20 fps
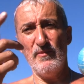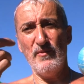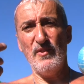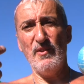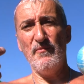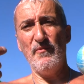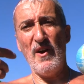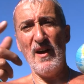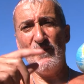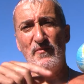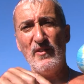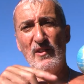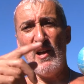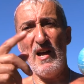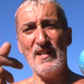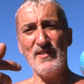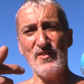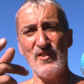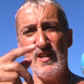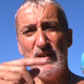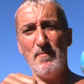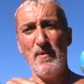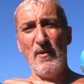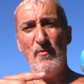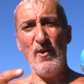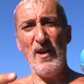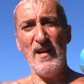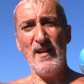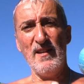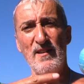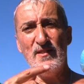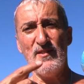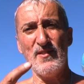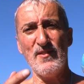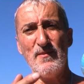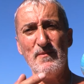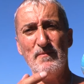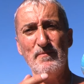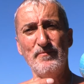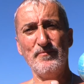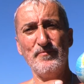divide velocity by radius,